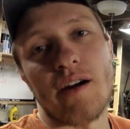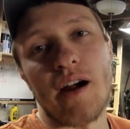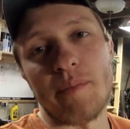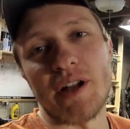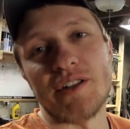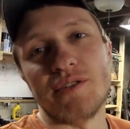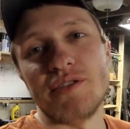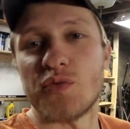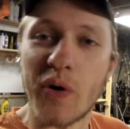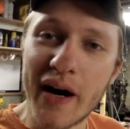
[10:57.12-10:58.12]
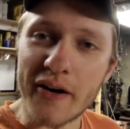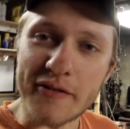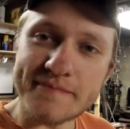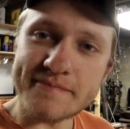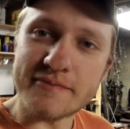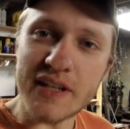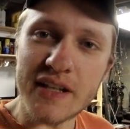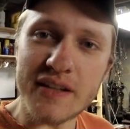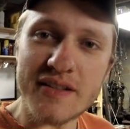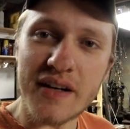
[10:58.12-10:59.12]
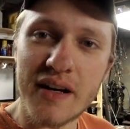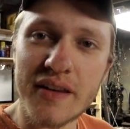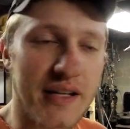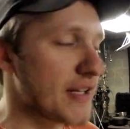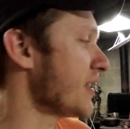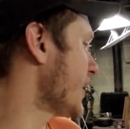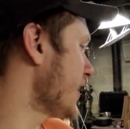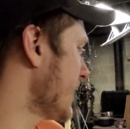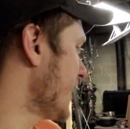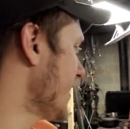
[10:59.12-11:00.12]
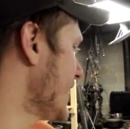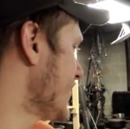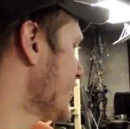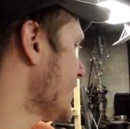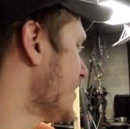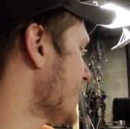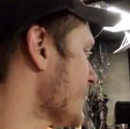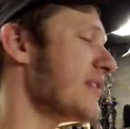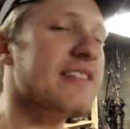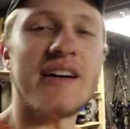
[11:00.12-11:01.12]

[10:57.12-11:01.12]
All right, my dudes. Well, it's the end of the night, and let me